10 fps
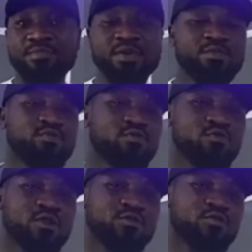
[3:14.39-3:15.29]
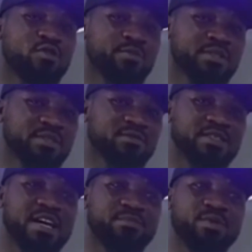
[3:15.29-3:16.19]
People who want to commit
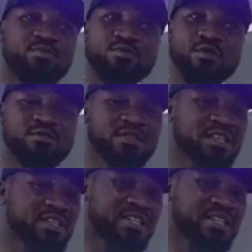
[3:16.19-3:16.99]
suicide, people who want to take